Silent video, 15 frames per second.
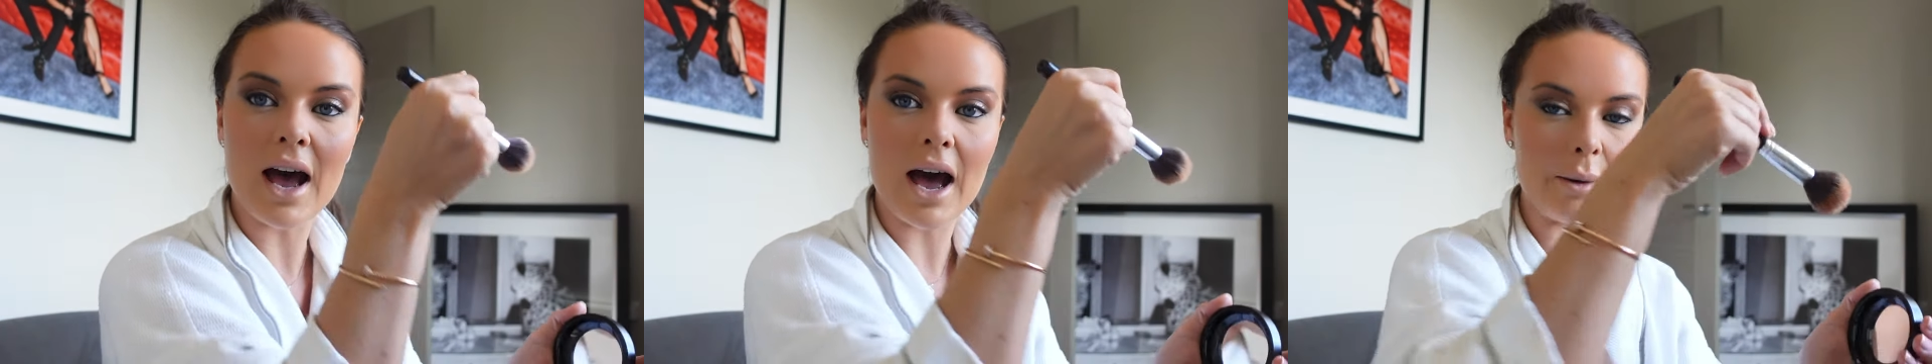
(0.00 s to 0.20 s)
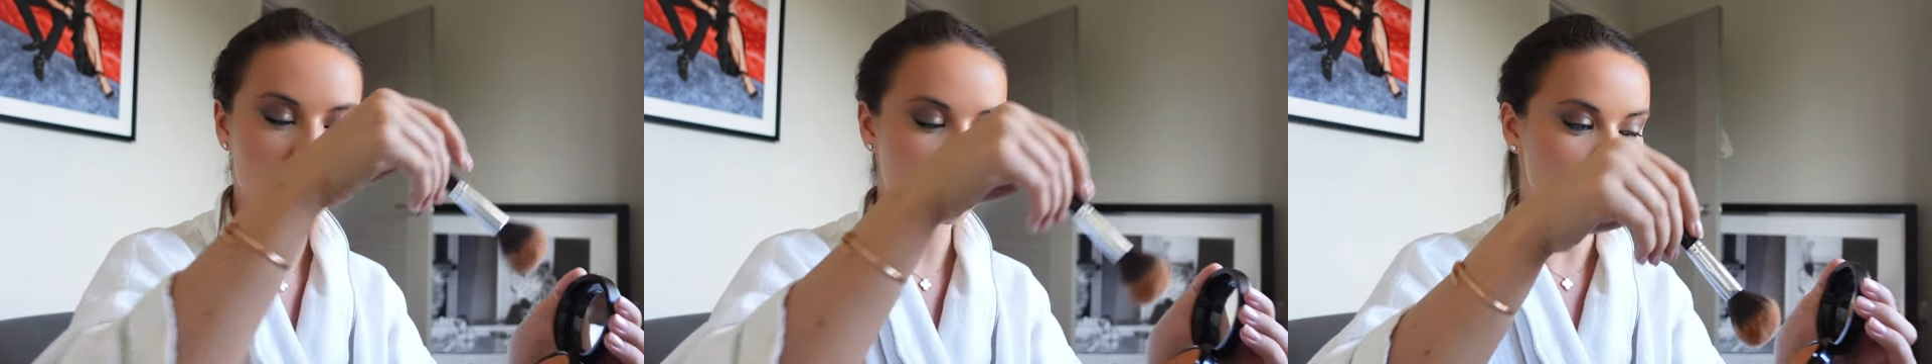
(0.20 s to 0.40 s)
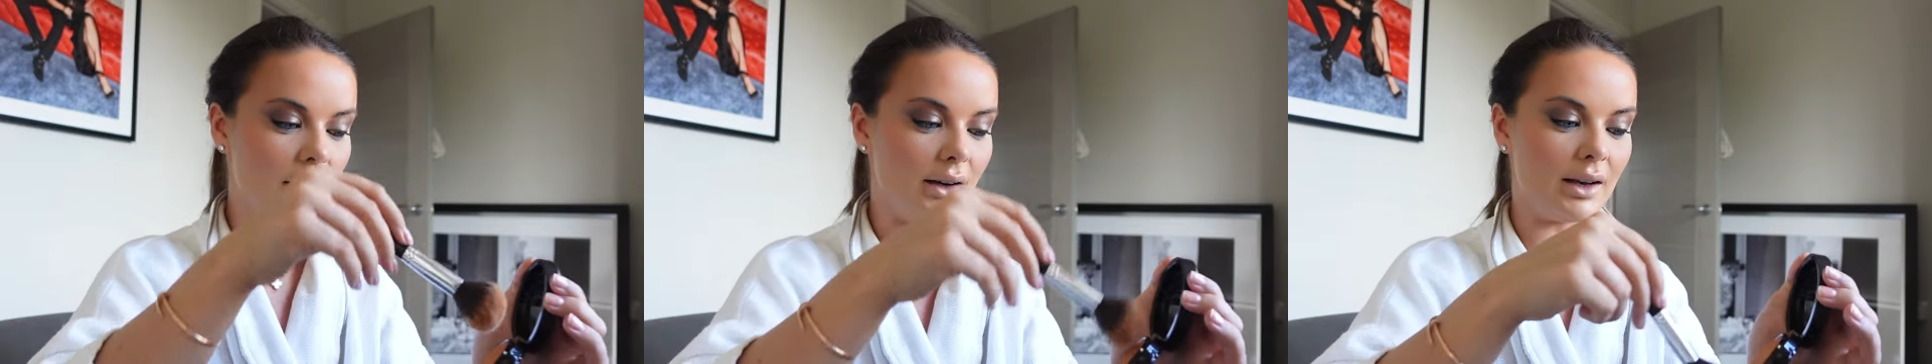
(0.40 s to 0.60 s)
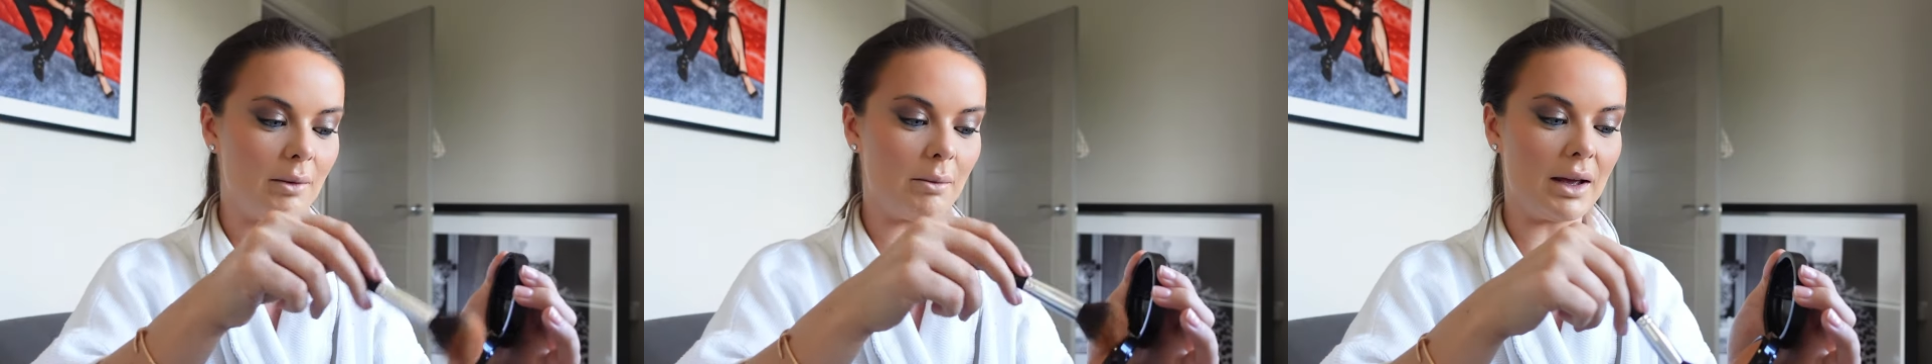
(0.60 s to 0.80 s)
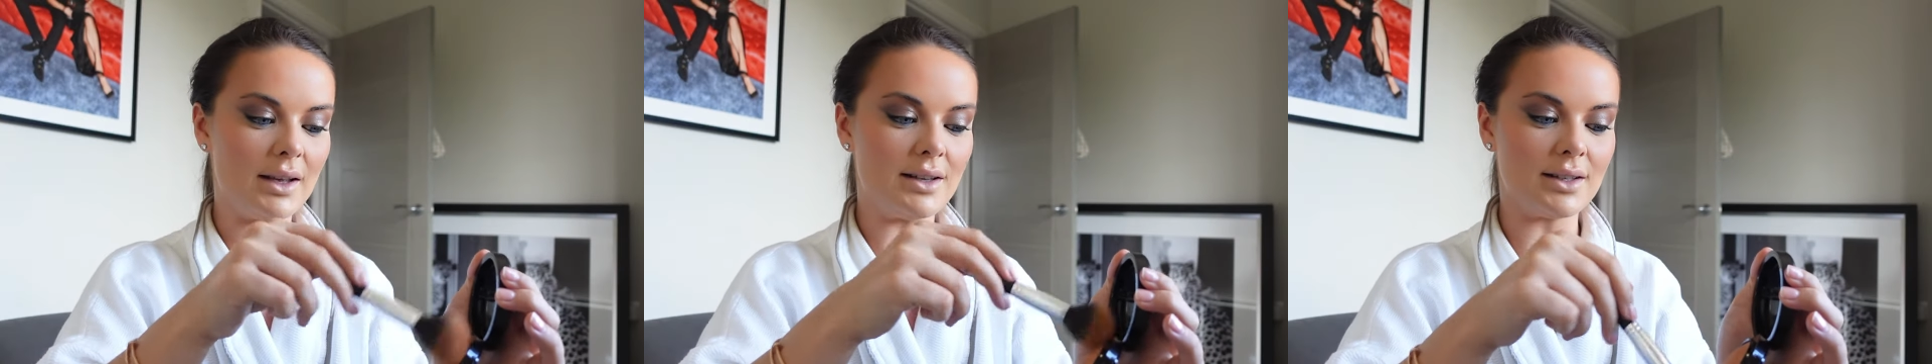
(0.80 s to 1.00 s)
absolutely
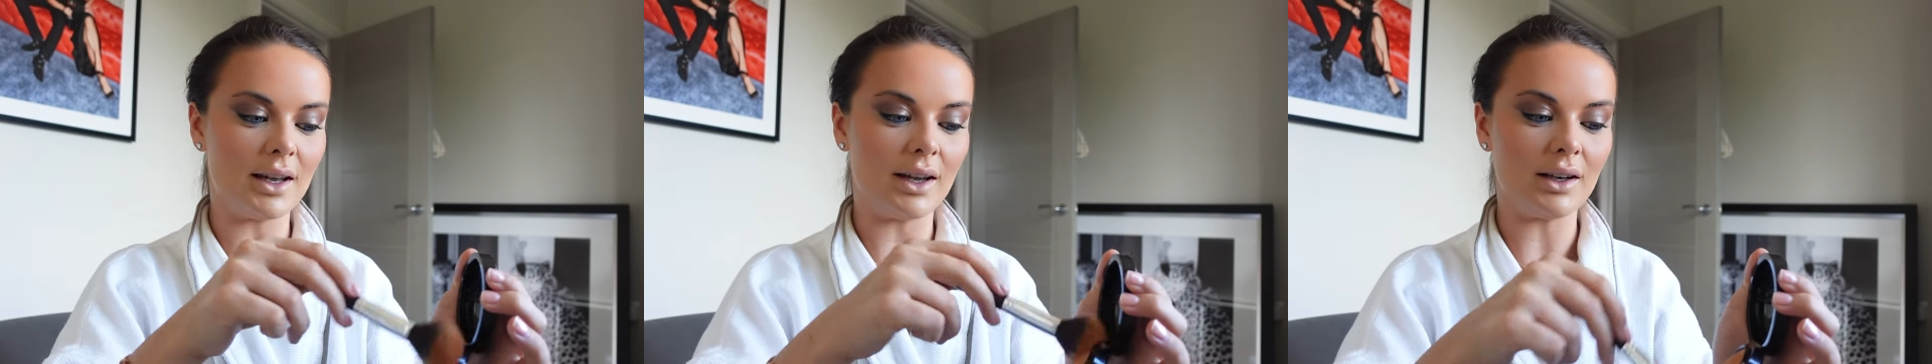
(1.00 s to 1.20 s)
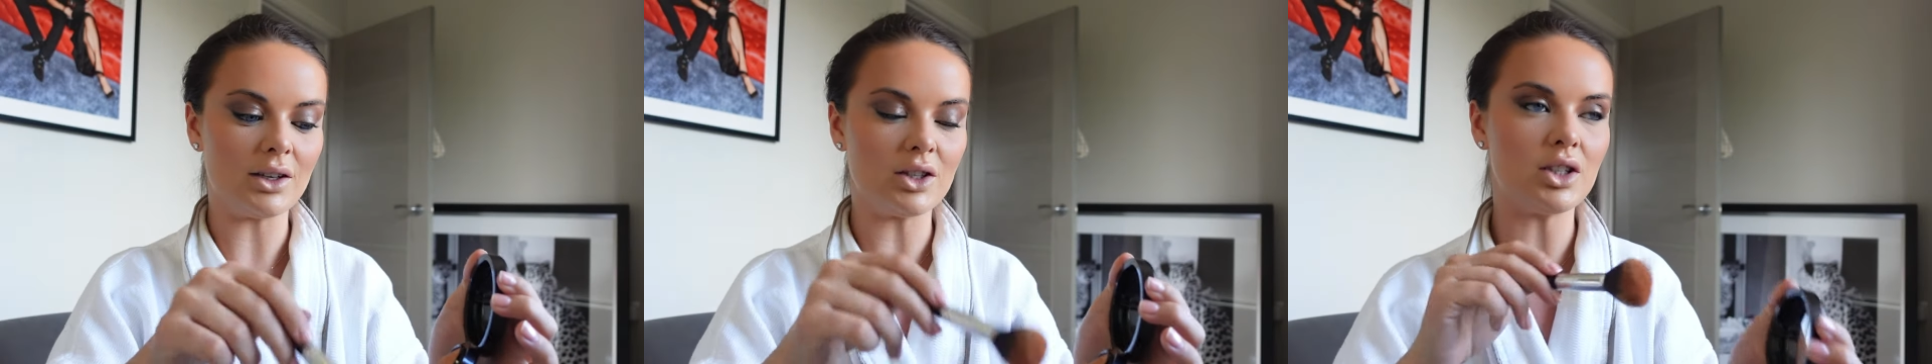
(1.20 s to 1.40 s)
amazing.